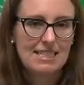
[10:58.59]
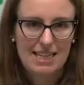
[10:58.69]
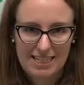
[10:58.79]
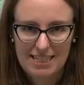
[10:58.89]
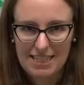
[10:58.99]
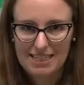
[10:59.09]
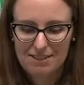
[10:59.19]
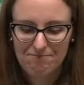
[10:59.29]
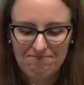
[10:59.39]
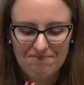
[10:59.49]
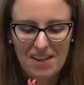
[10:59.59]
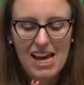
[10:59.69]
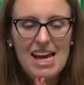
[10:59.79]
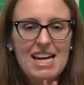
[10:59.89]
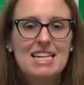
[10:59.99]

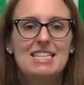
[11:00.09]
sanitize.